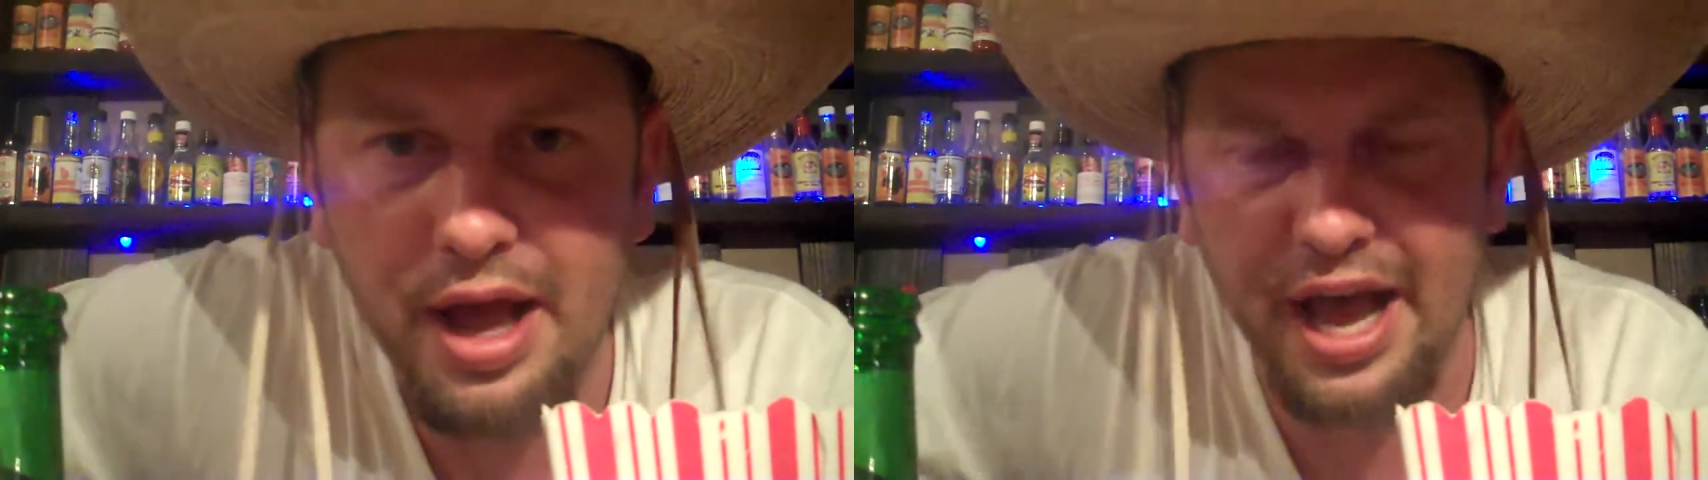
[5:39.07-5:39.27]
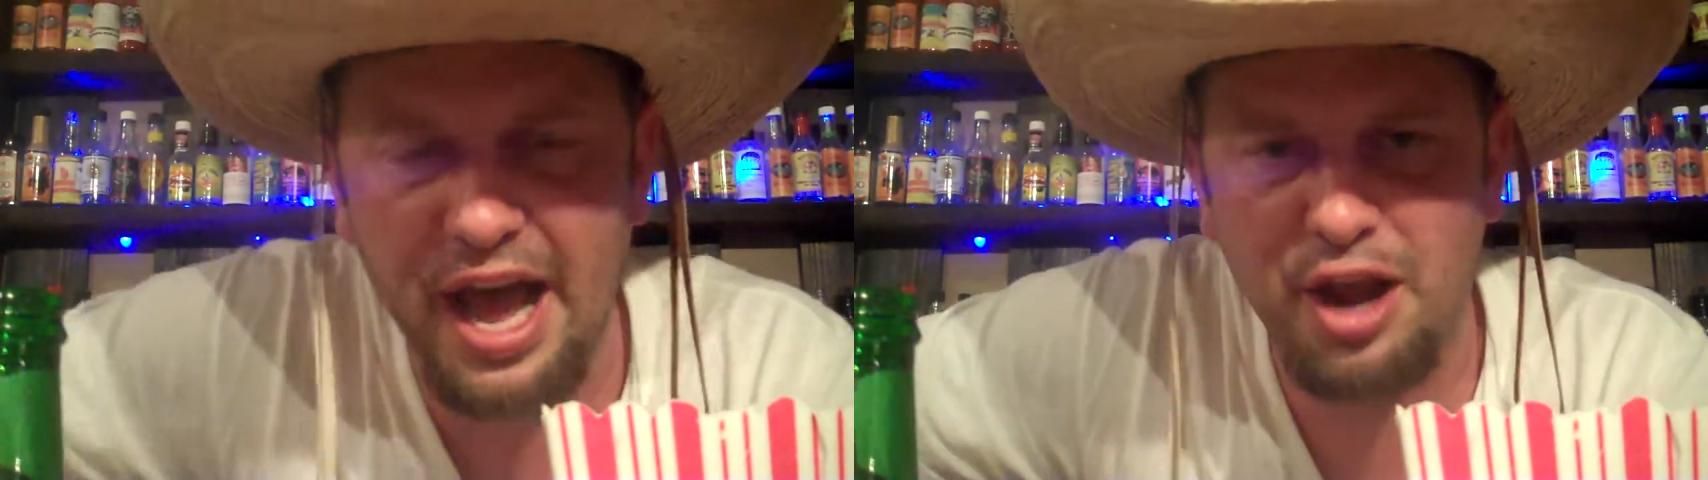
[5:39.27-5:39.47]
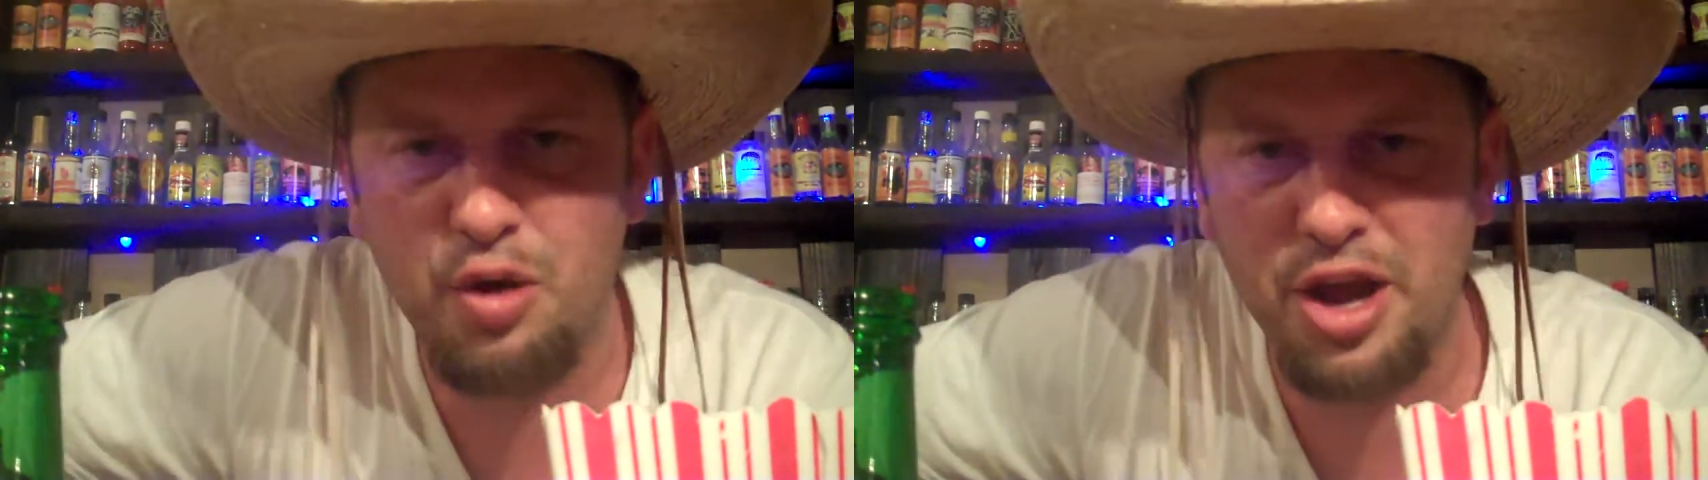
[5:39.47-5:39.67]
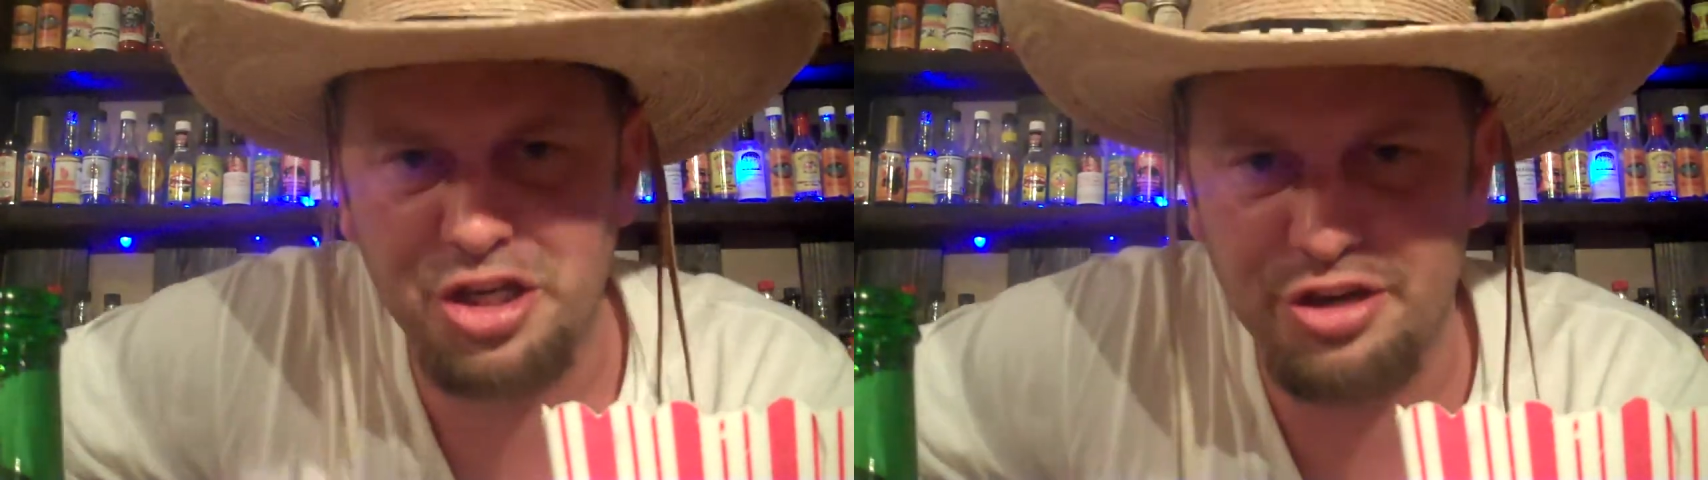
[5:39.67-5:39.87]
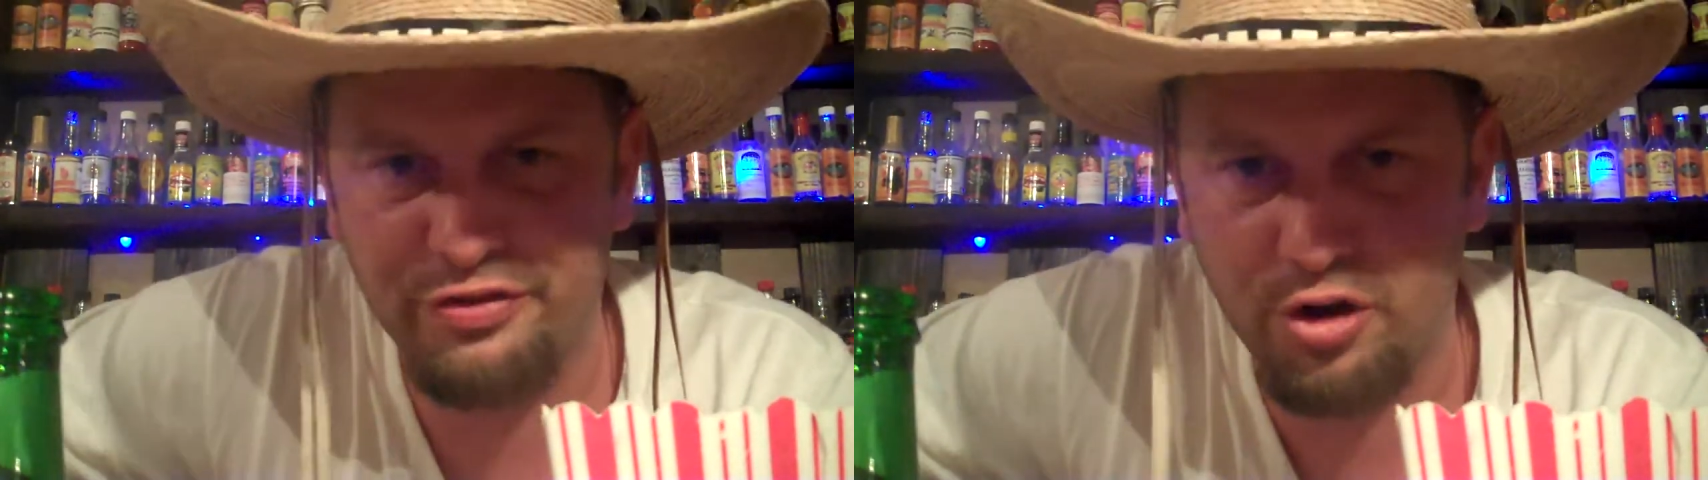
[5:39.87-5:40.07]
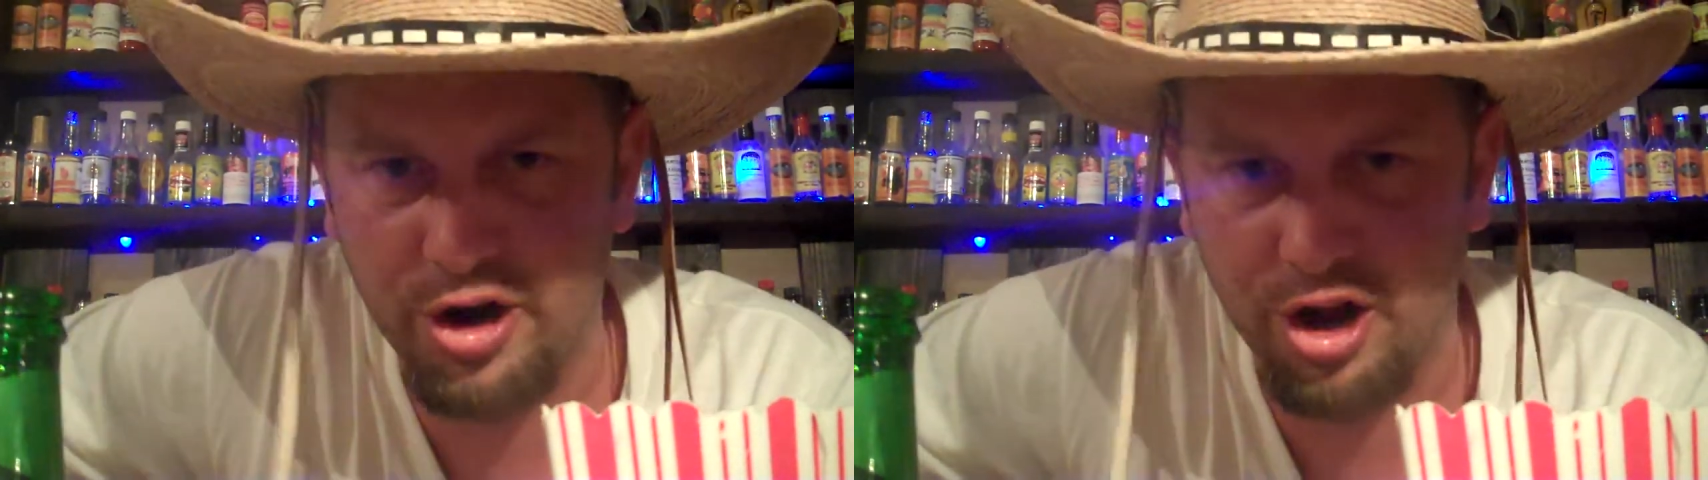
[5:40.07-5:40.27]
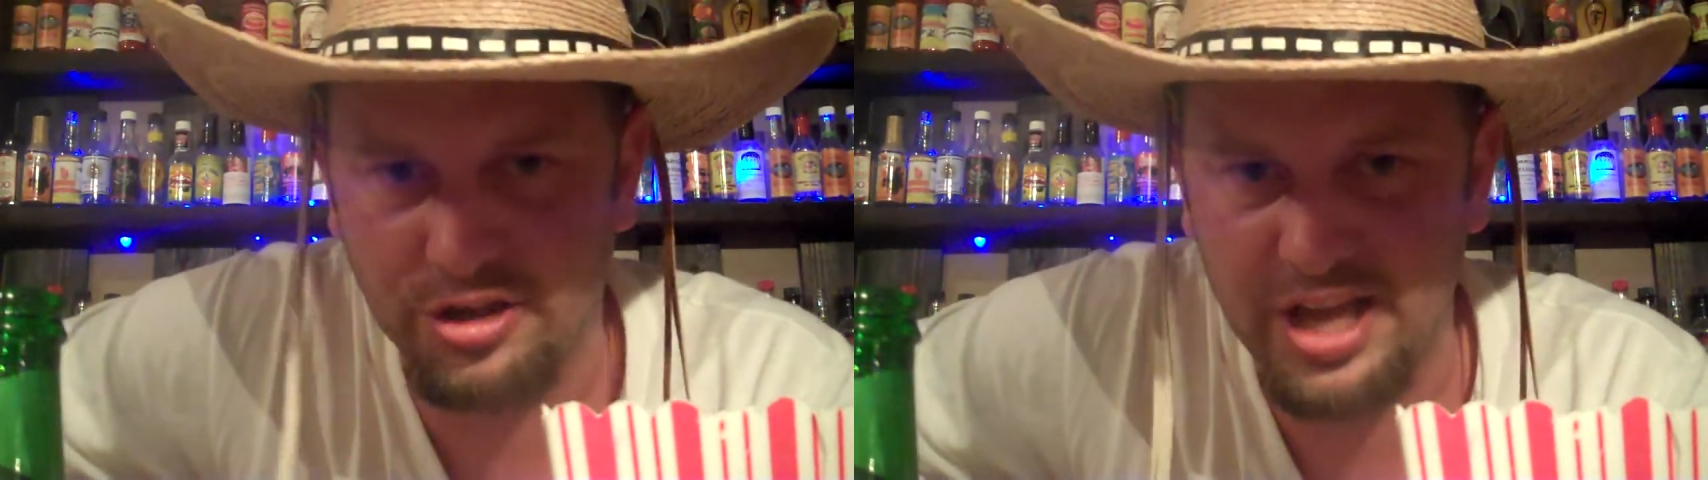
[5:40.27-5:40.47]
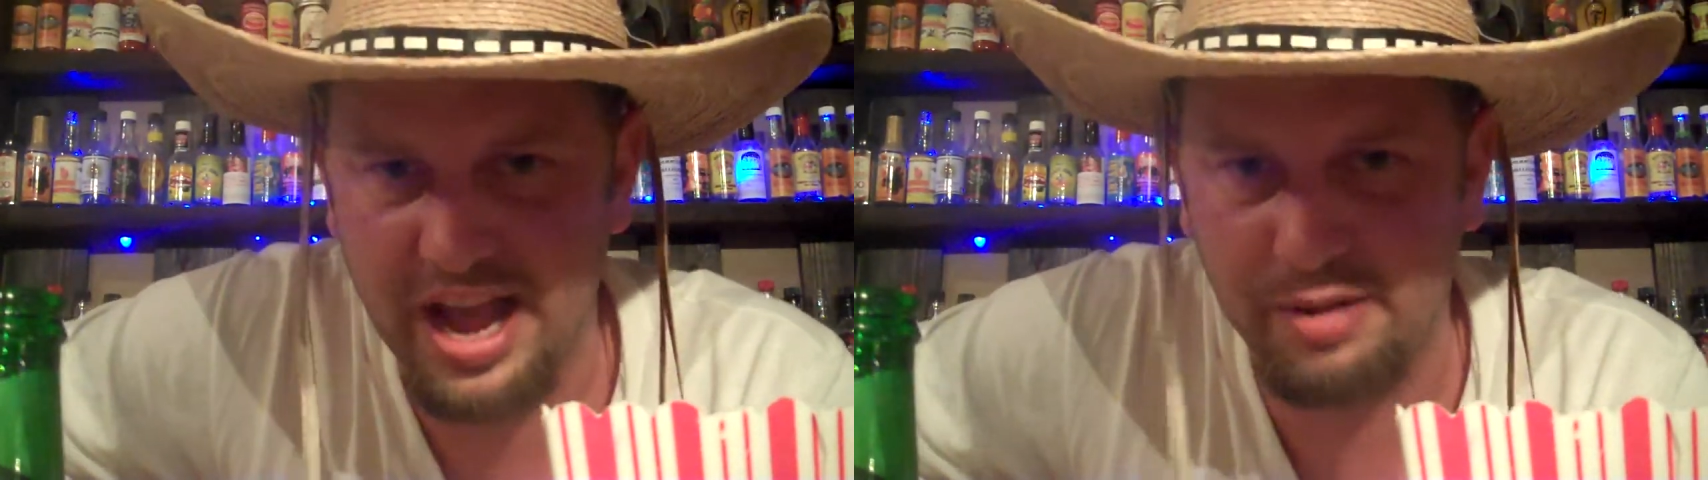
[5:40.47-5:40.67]
I got a question for you
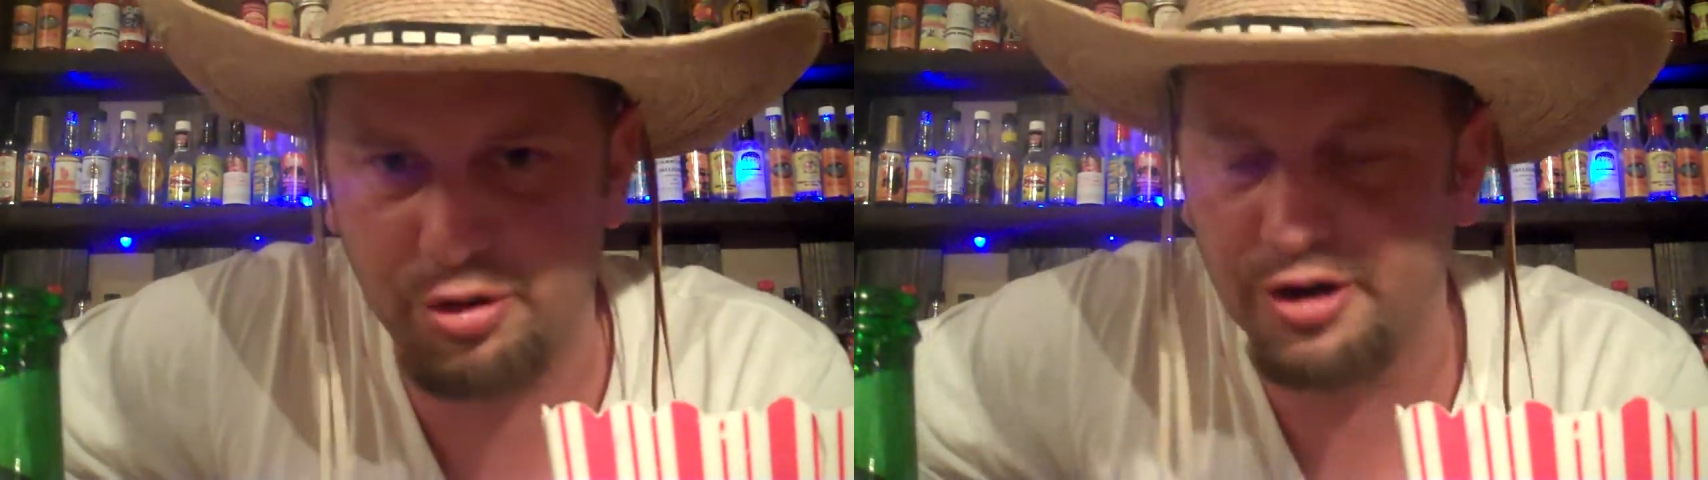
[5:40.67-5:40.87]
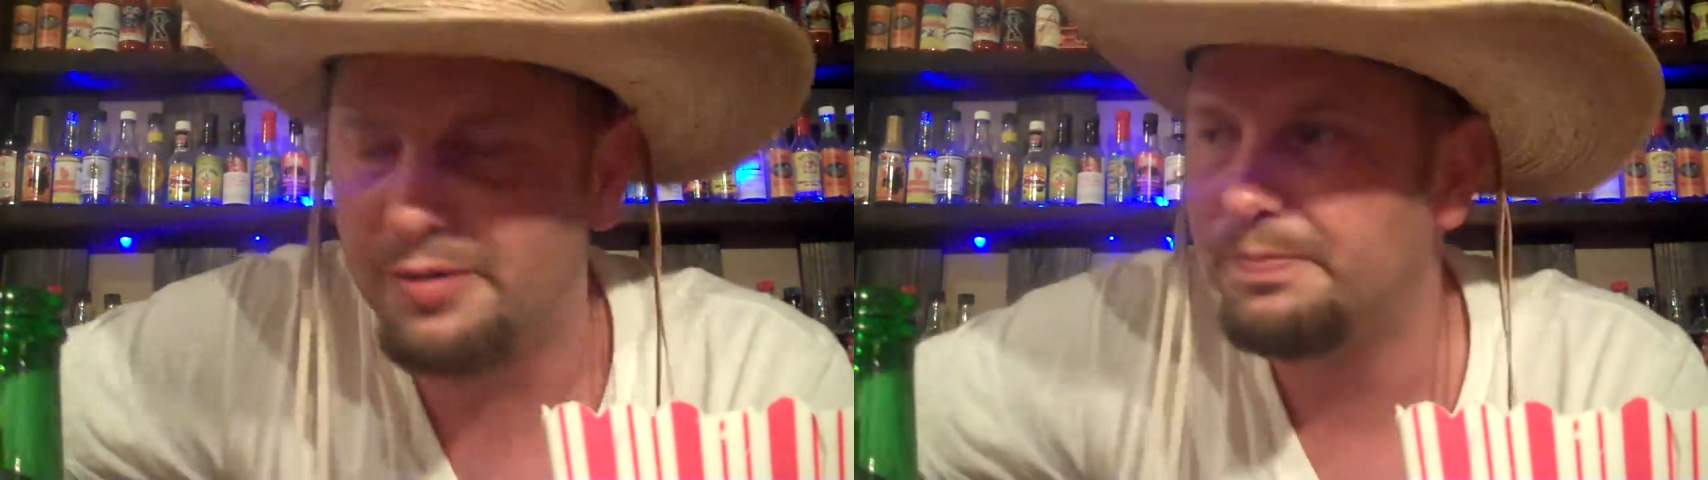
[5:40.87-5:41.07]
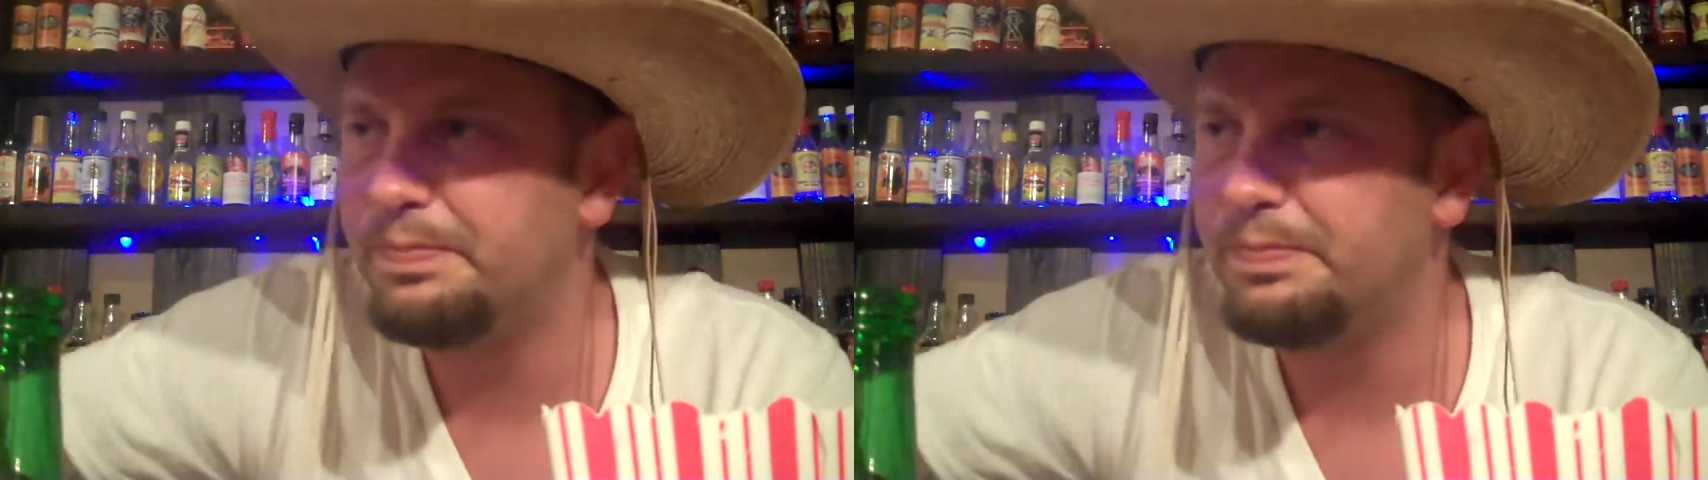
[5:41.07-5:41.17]
on camera.